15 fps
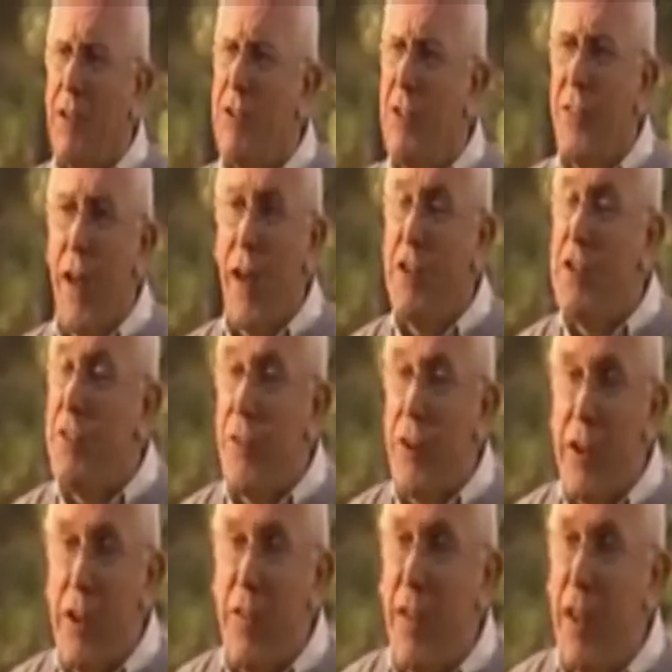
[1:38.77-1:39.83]
Has she thanked you
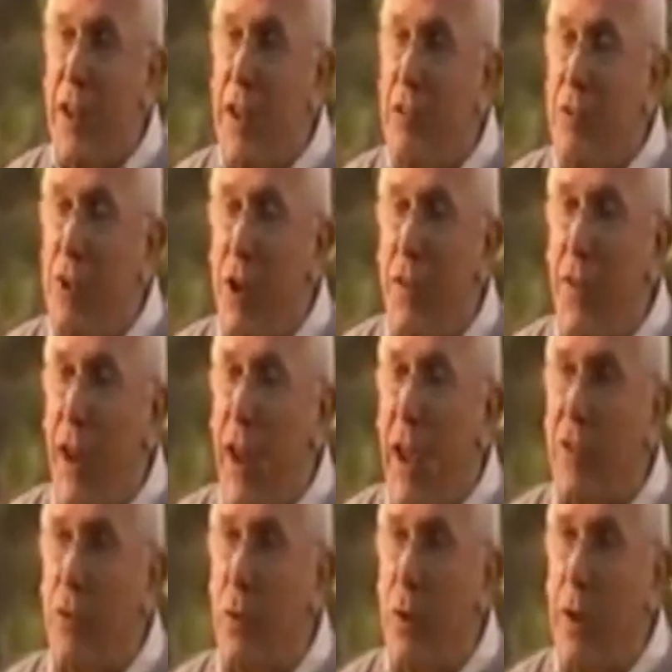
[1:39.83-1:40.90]
for anything you've done the
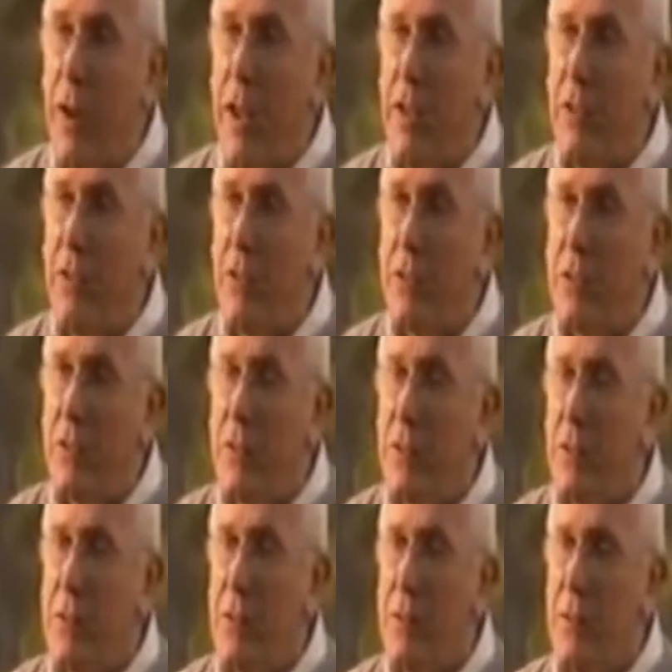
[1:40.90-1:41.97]
last 20 days?
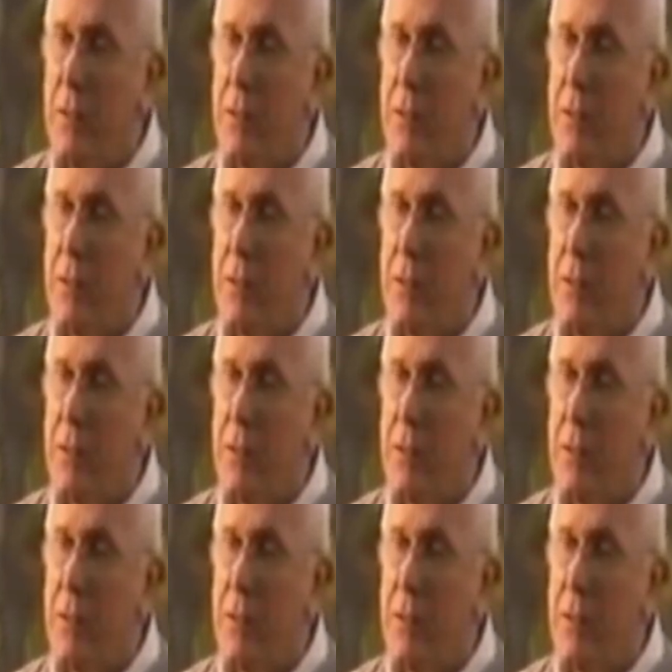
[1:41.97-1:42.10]
No.